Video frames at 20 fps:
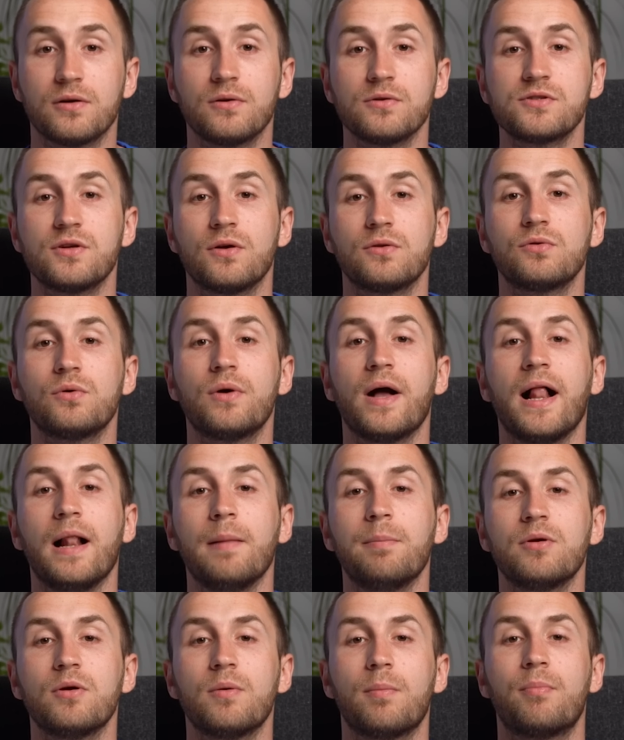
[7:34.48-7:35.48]
also to
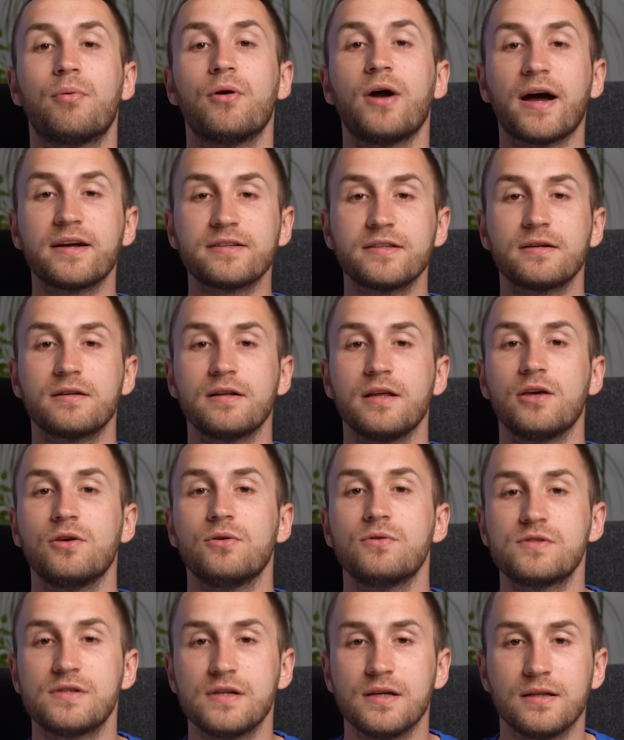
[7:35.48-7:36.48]
help you practically
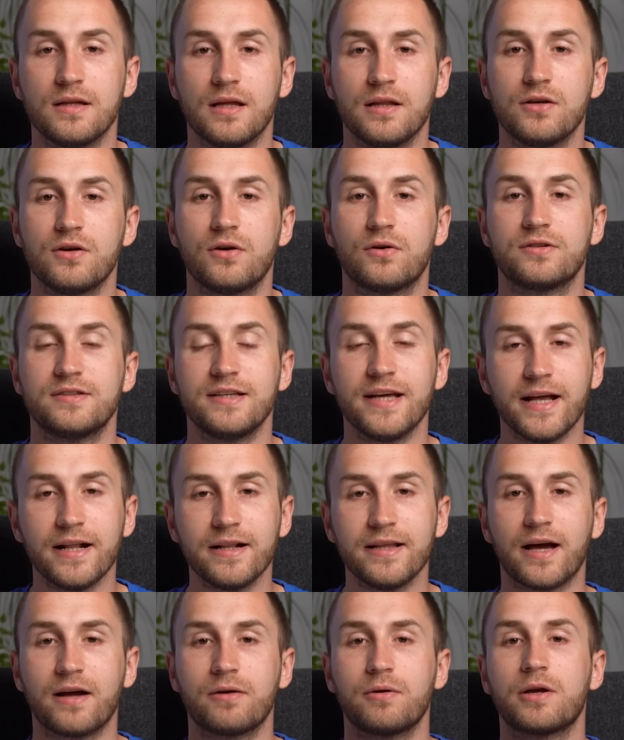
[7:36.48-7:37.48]
use it in your
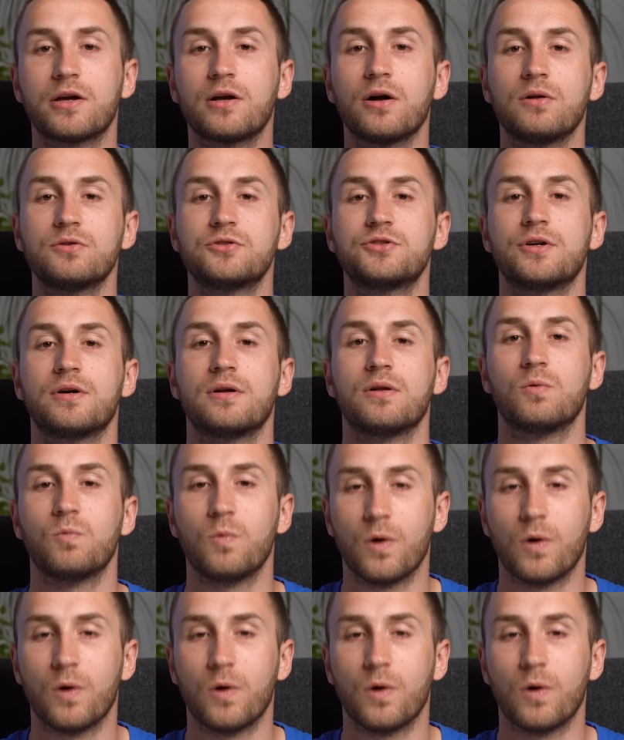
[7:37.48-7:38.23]
daily agricultural